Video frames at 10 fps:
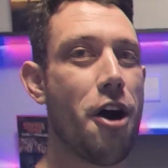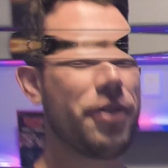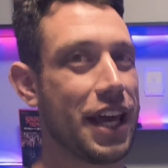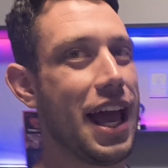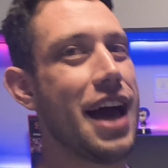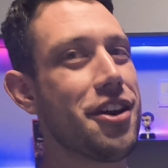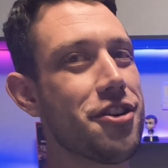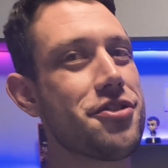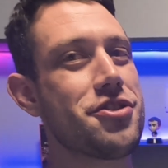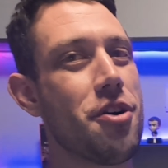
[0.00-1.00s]
Okay,
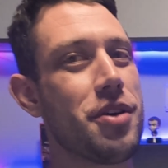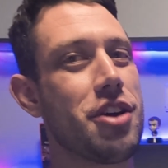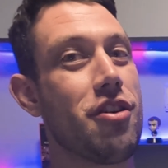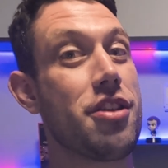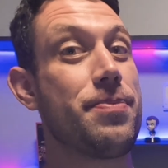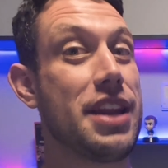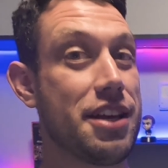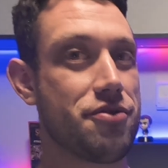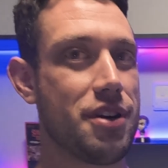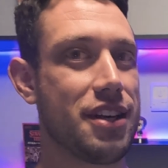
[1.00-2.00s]
editor's note here on the
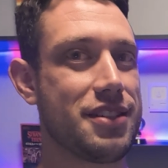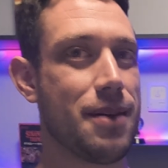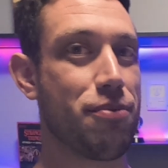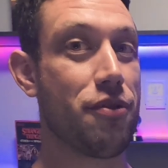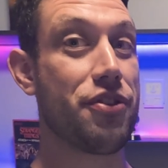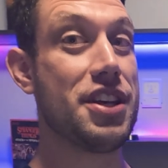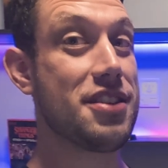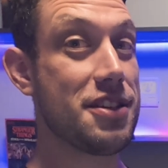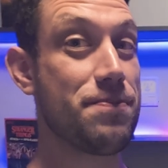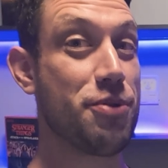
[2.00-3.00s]
pedestrian example. This
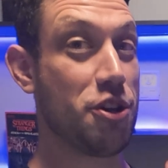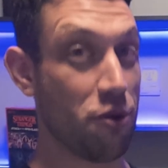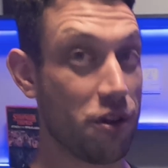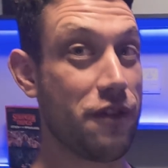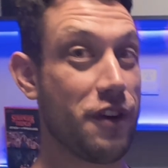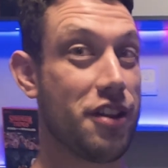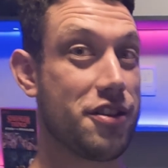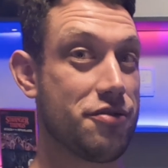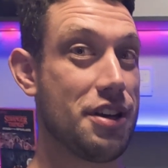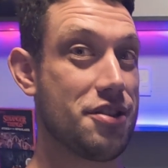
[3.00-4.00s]
is purely for
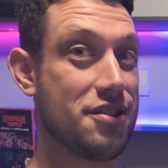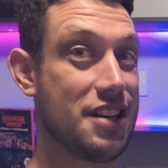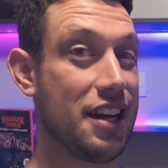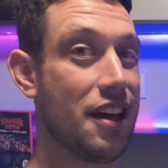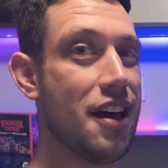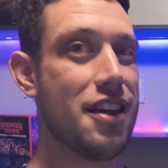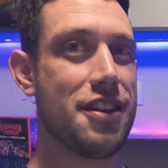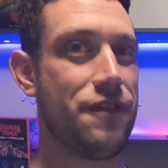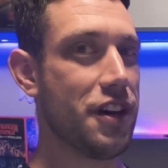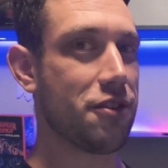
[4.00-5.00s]
illustration's sake. The
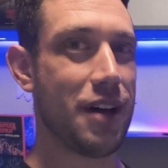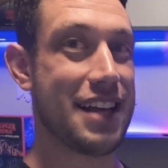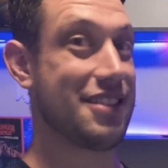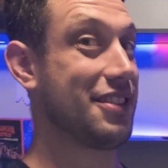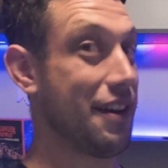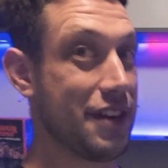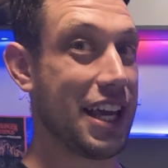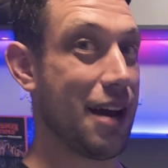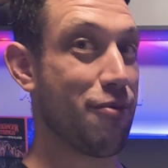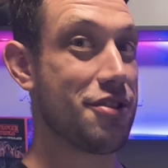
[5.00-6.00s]
vehicle has 11
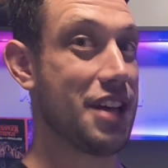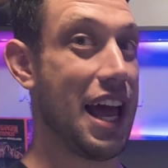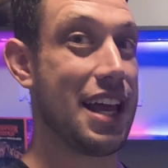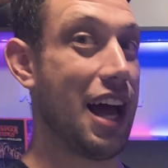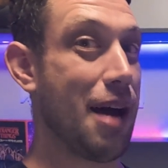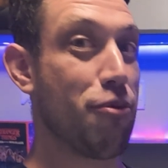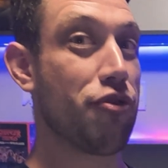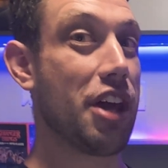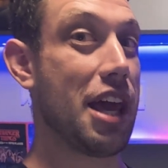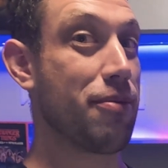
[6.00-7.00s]
cameras and I'm
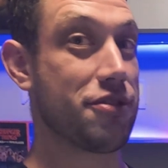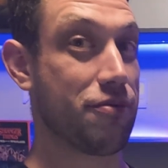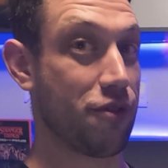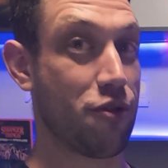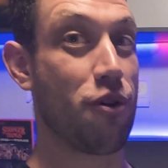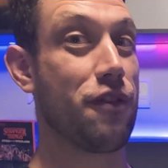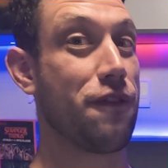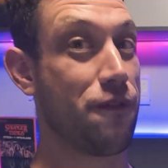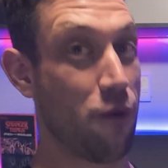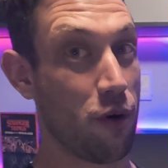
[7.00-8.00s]
only able to record
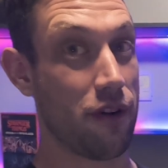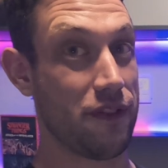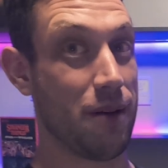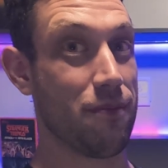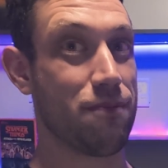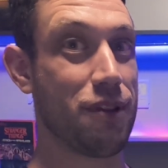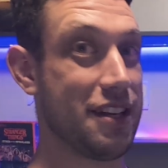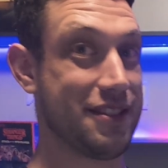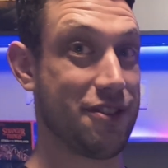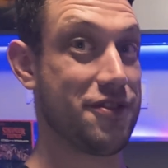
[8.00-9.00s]
four of them.
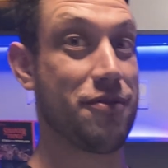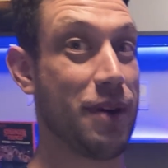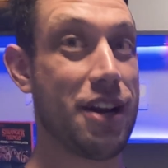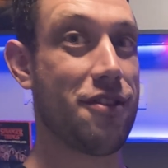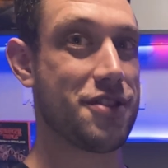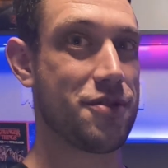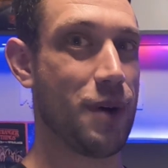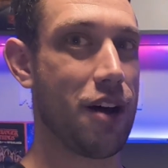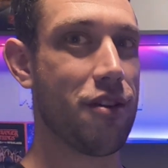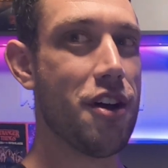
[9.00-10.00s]
Plus there's the radars as
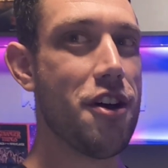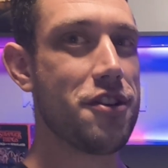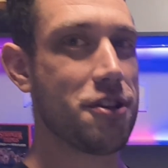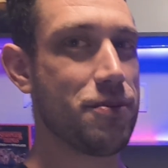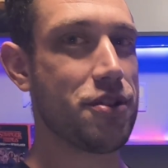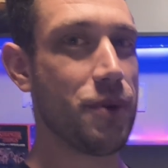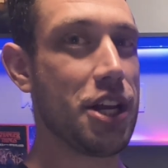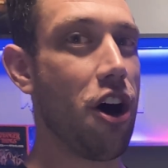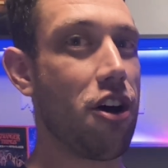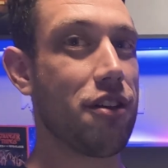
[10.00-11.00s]
well. So between
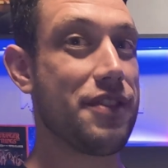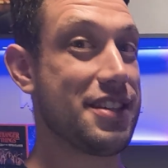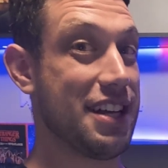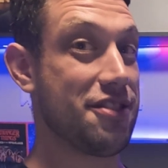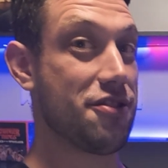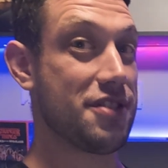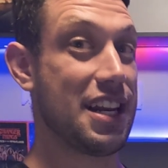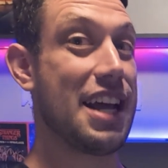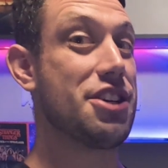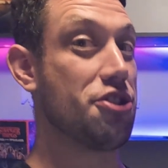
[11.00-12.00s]
all of the sensors that
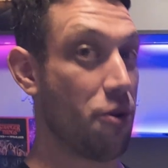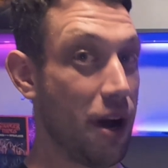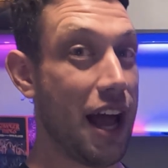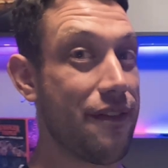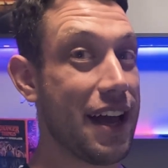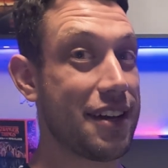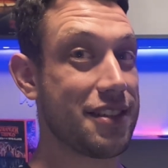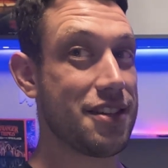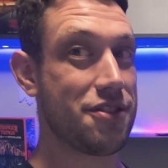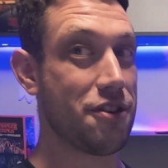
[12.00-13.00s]
I don't have
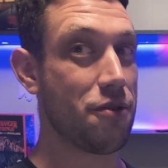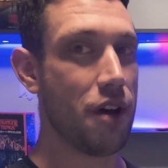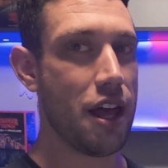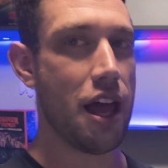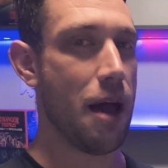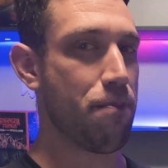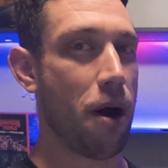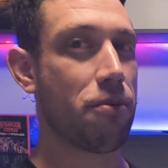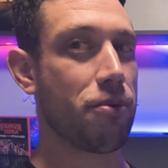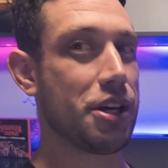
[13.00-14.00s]
access to, it
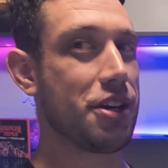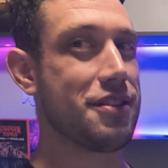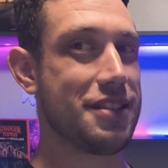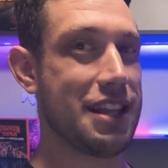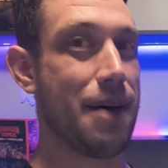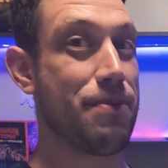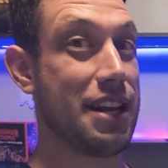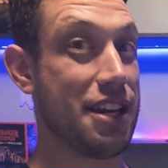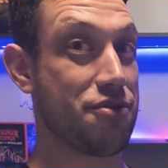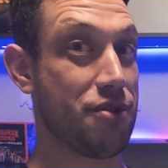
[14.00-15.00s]
probably could see that
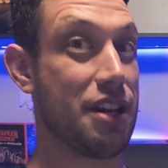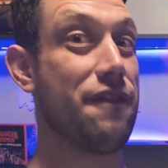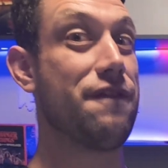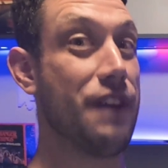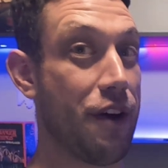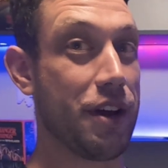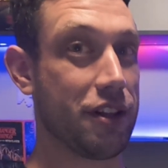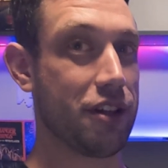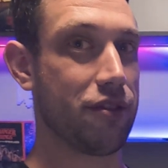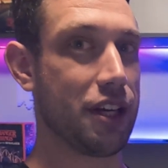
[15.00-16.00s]
pedestrian very
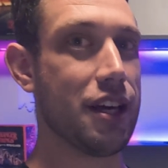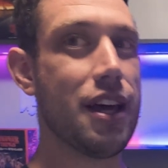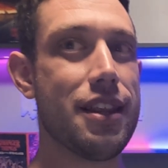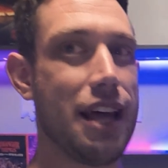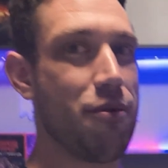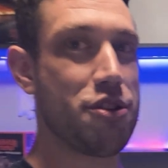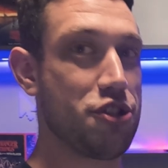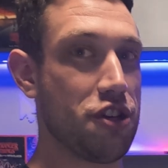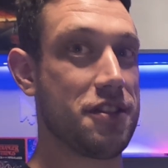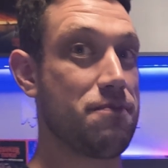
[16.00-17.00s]
clearly. That was
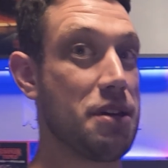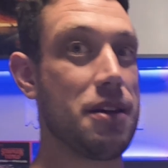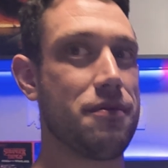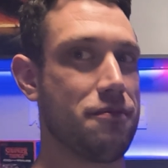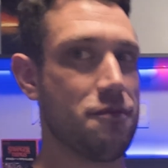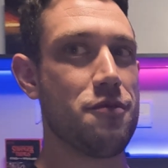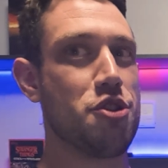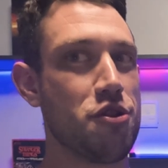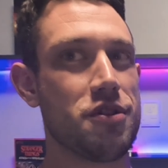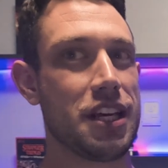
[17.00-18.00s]
just me
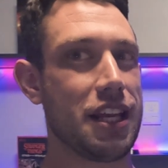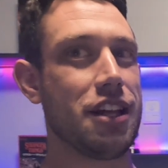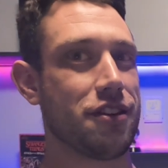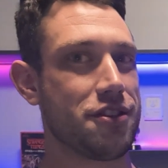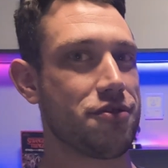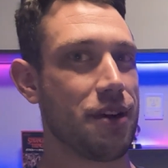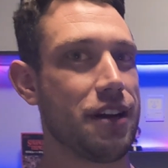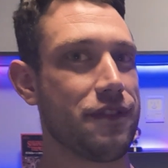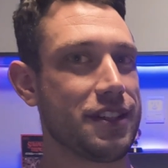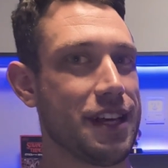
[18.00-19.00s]
using an
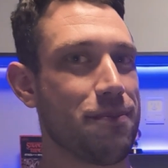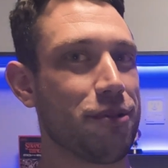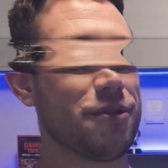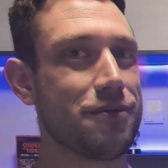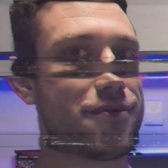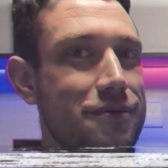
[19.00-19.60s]
illustrative example.